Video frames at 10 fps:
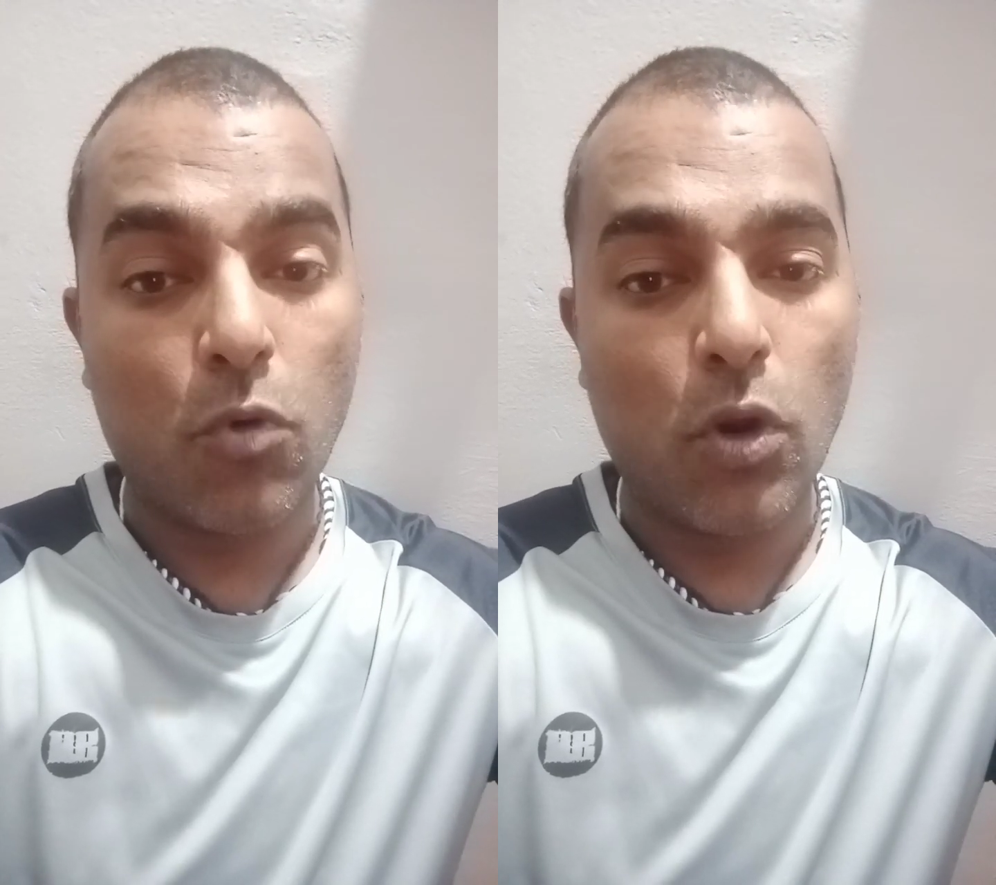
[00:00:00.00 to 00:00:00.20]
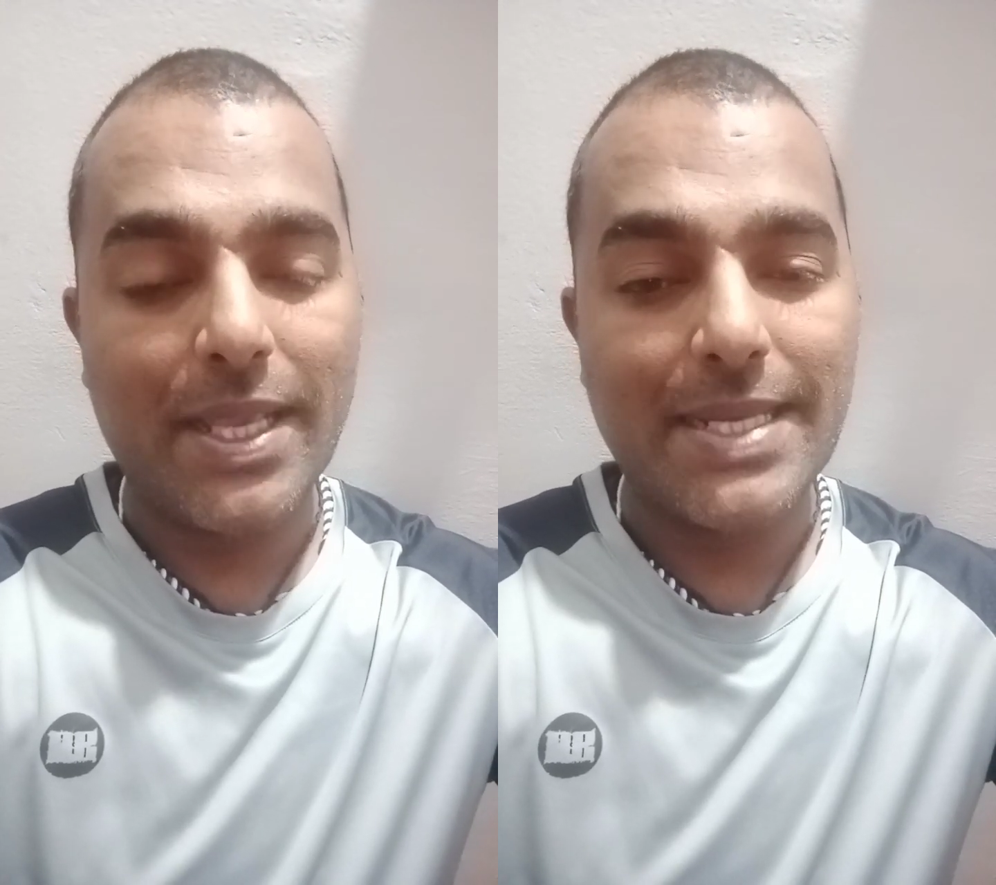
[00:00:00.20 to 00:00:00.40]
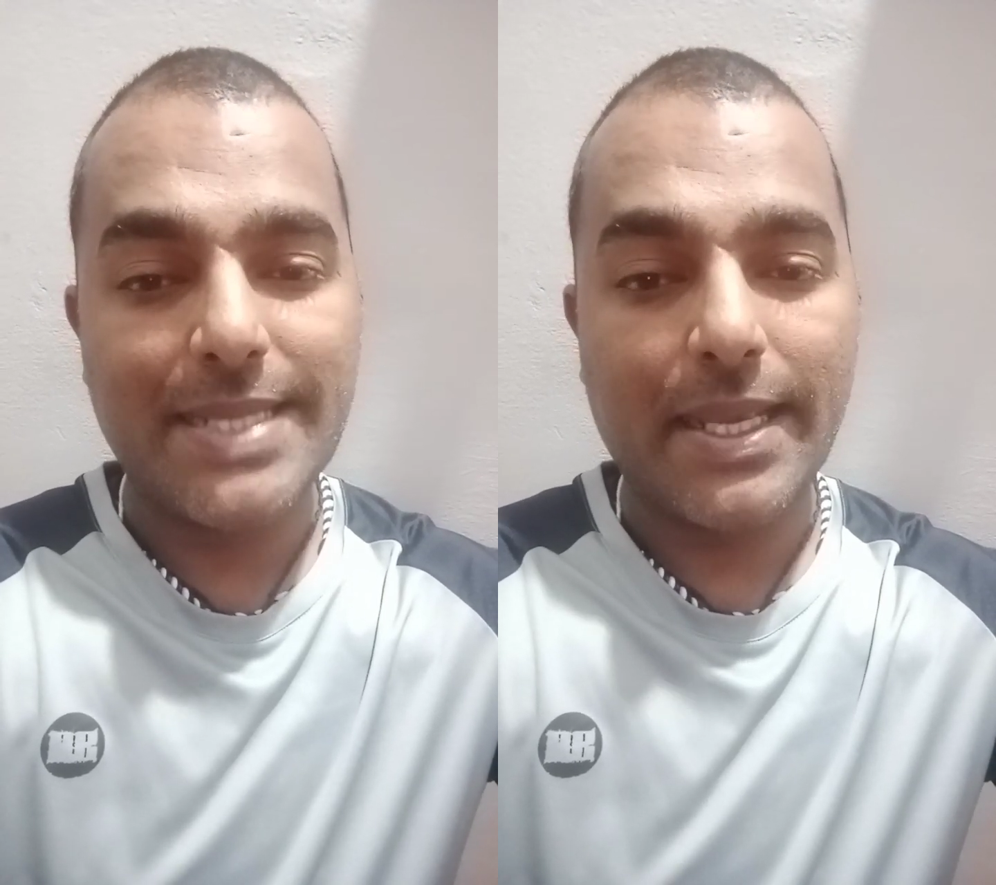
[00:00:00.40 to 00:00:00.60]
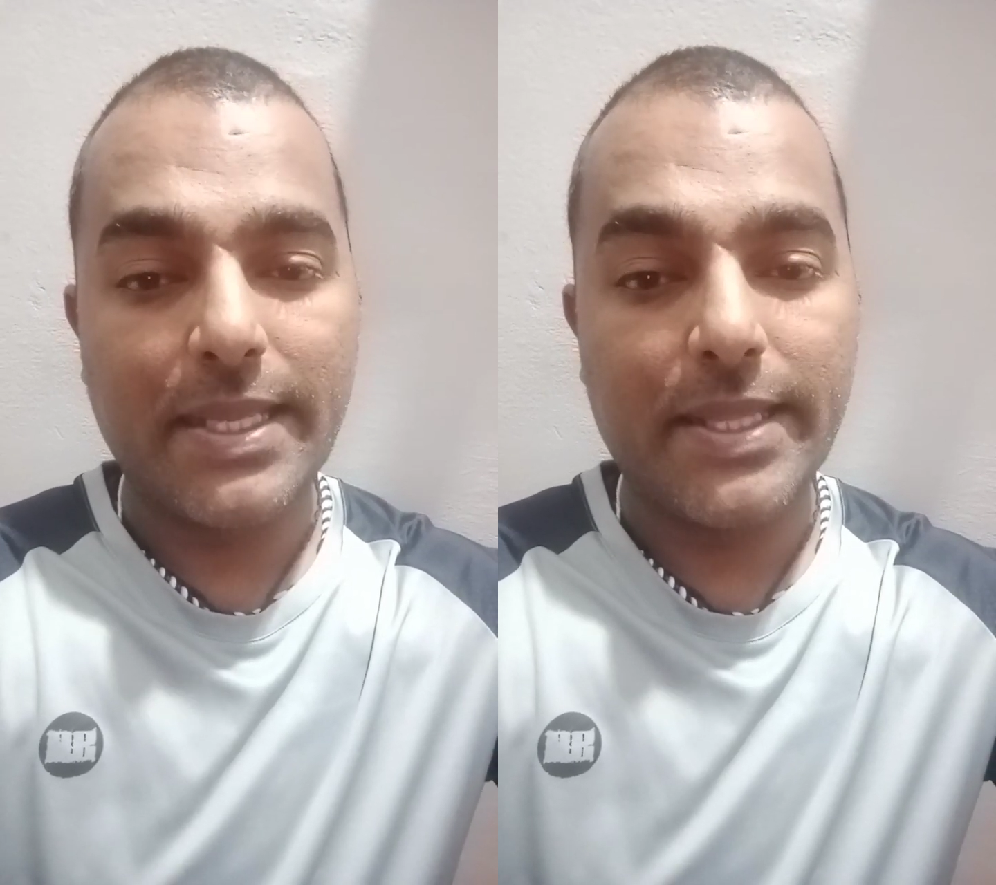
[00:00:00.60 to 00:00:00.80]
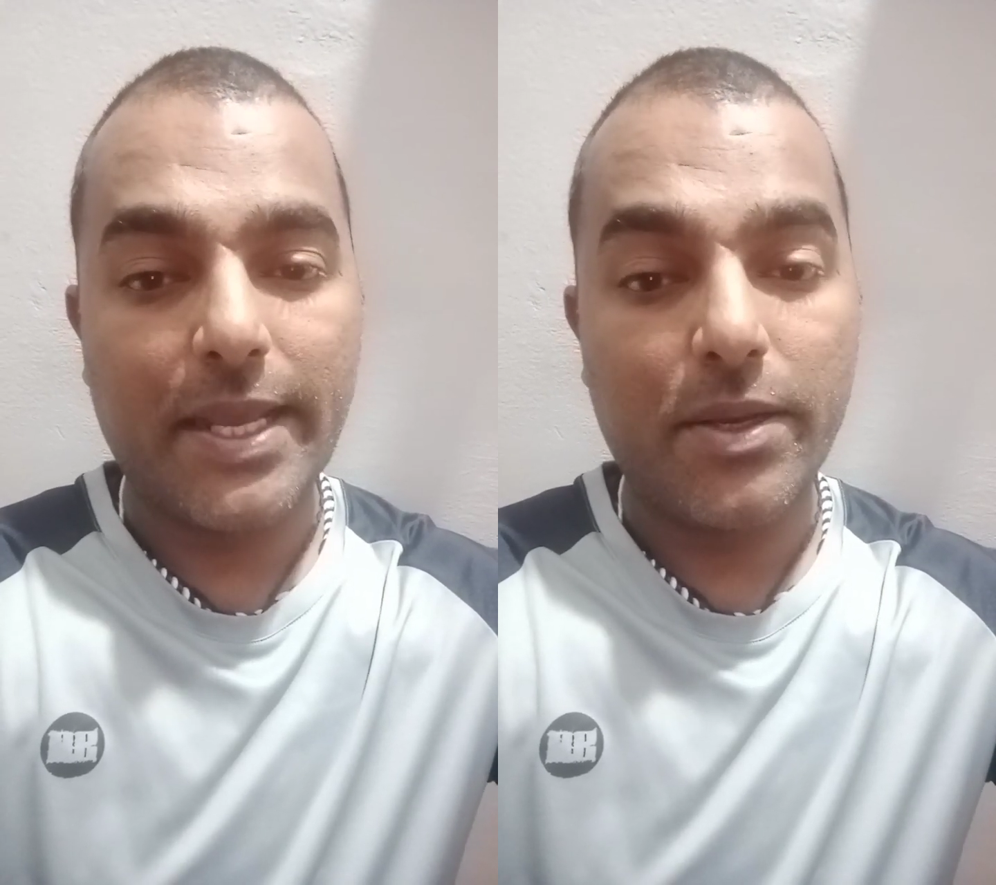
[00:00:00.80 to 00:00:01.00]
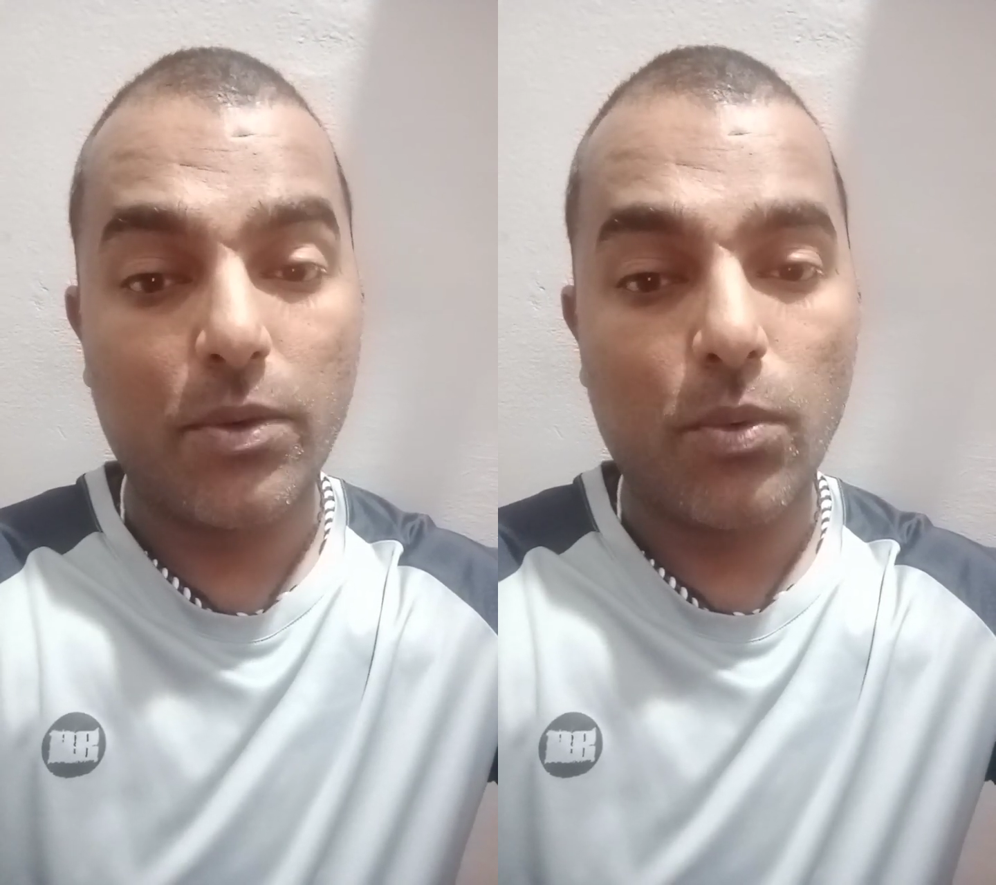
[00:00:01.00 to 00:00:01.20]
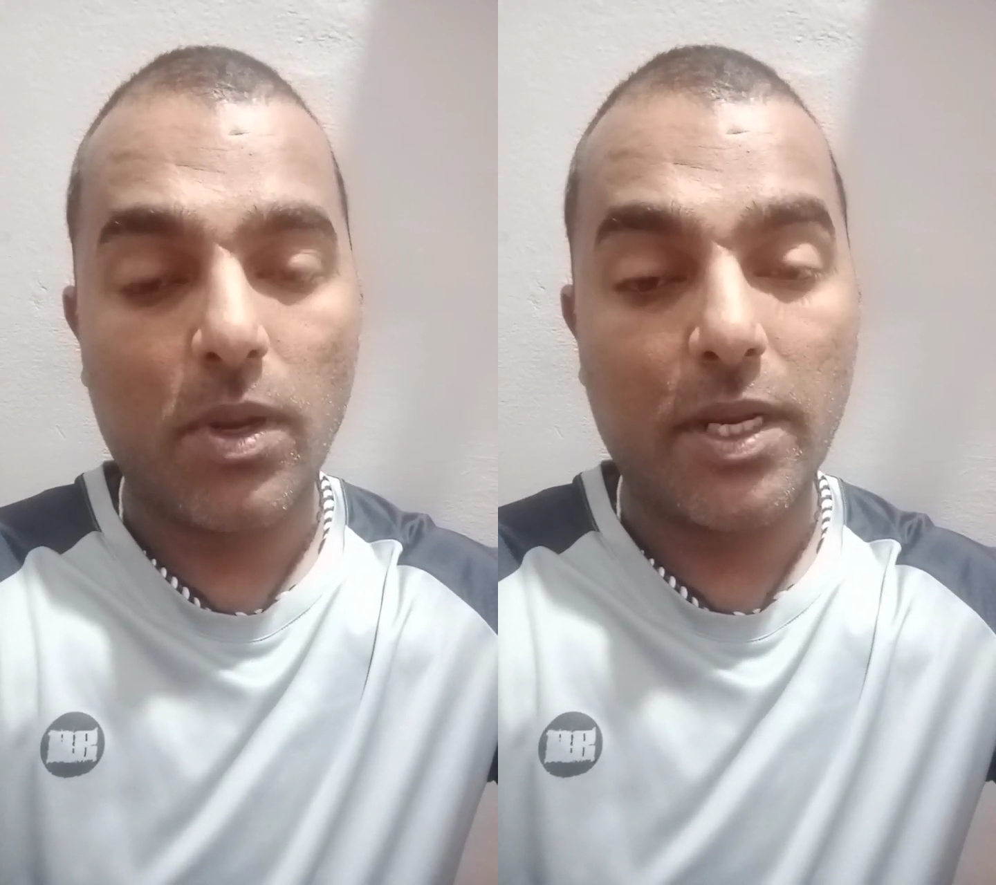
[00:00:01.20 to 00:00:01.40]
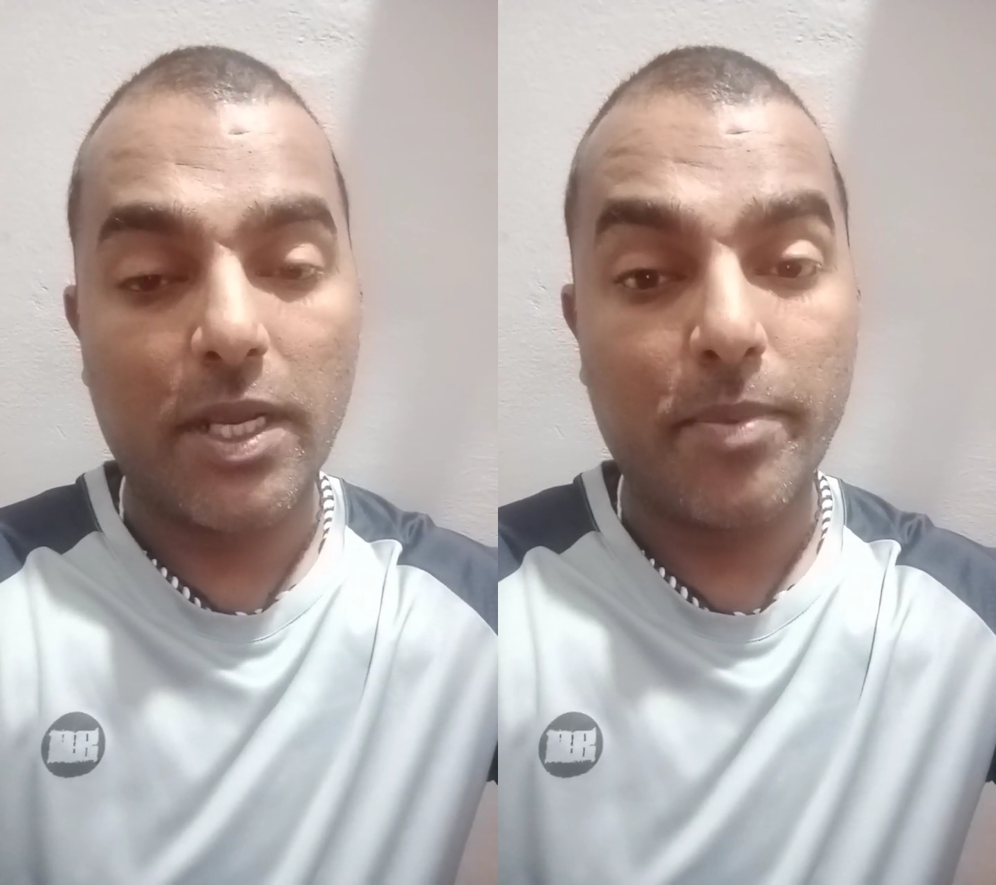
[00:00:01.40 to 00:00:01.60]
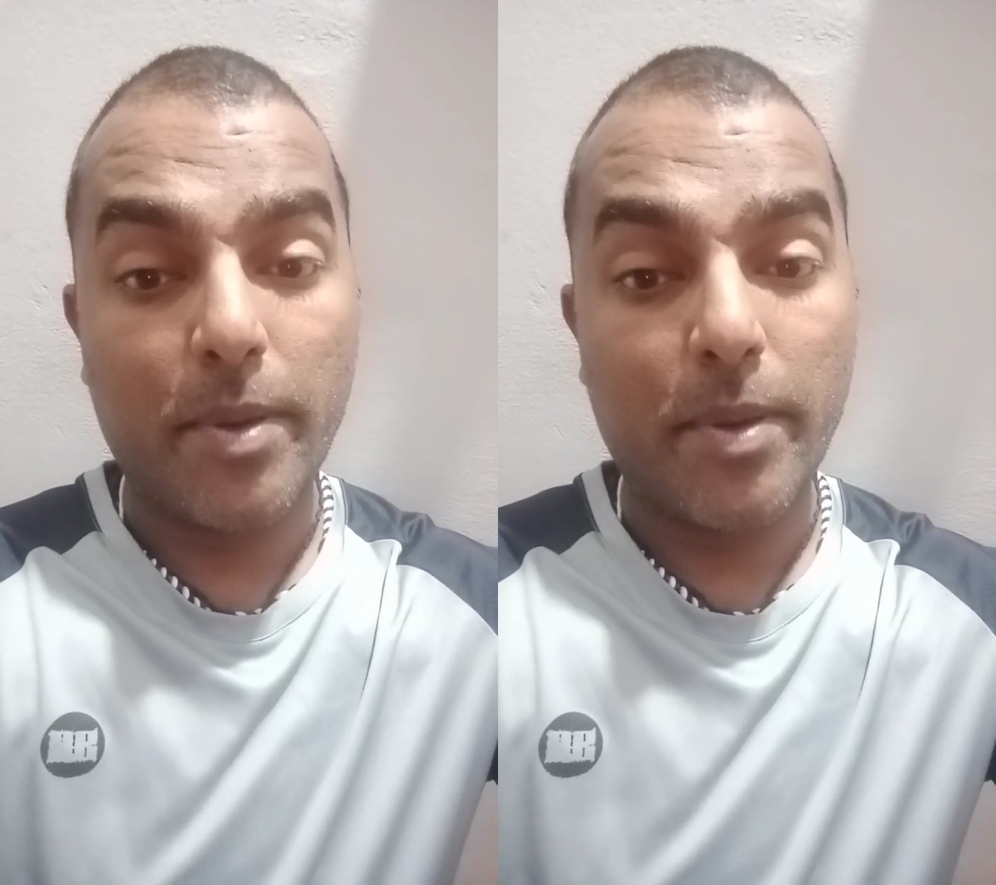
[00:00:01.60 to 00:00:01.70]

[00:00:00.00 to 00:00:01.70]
bowling attack in that World Cup.